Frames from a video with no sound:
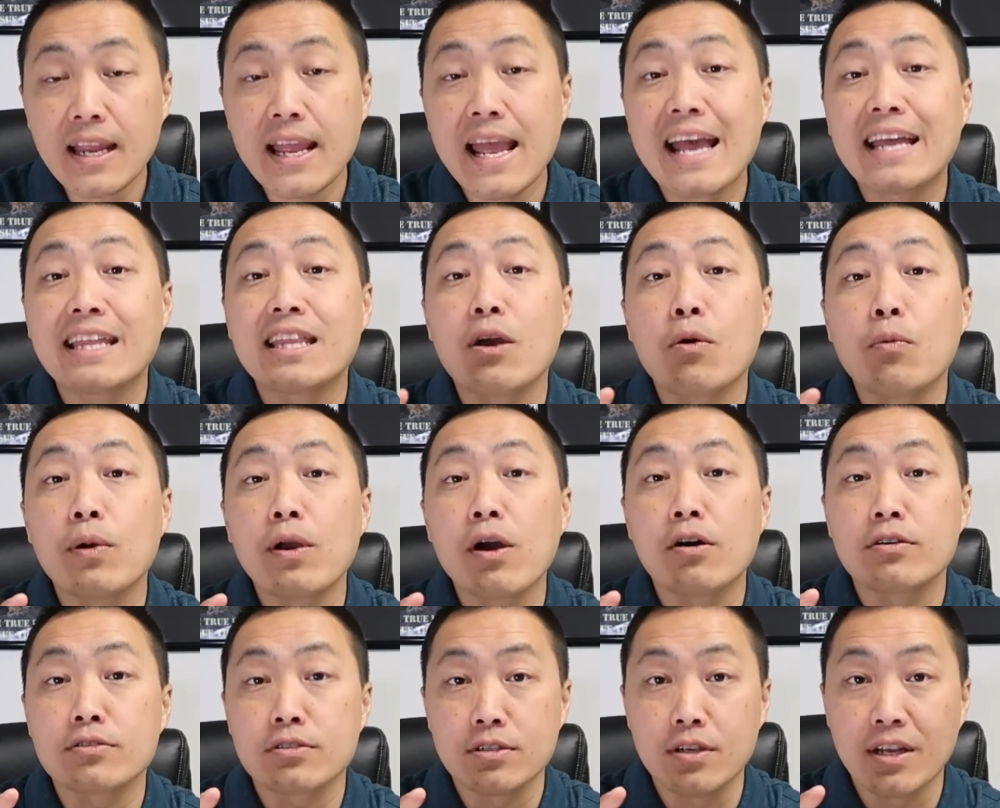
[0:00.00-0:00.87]
and then we
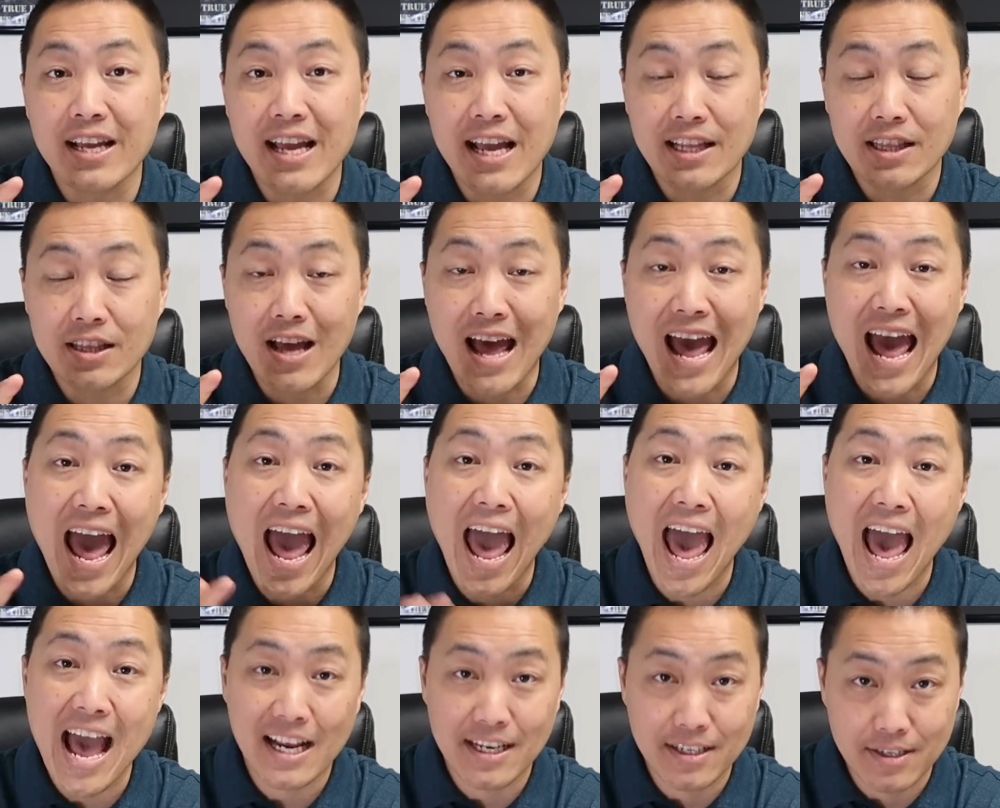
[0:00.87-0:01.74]
also look at the
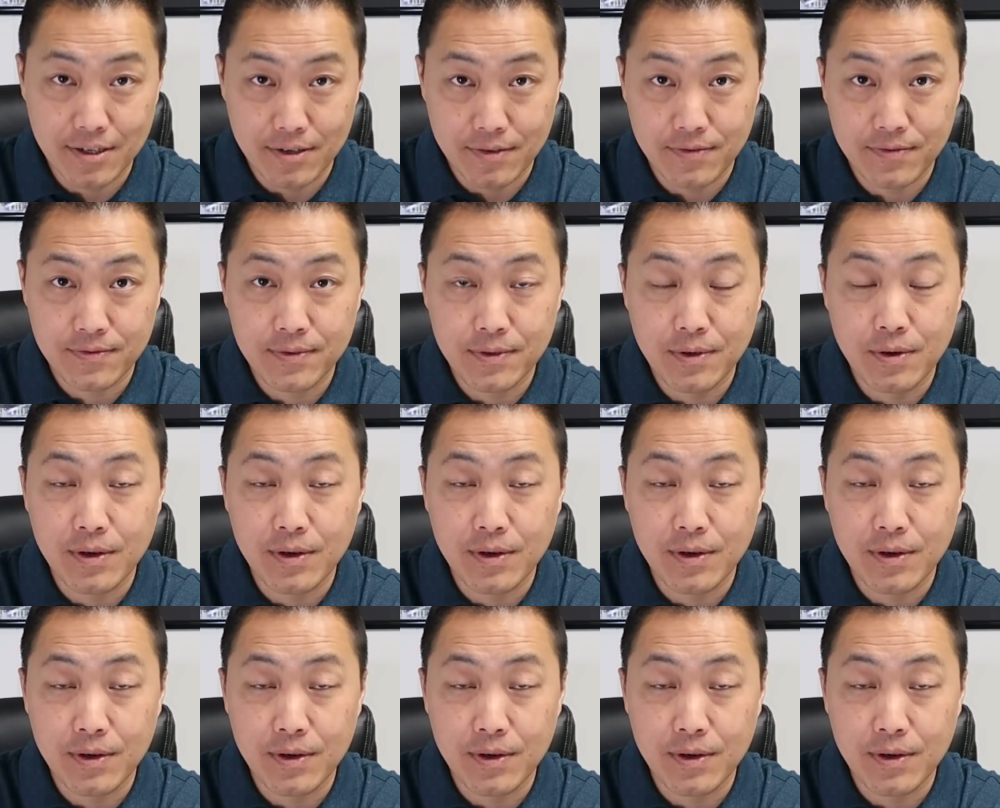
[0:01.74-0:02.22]
active.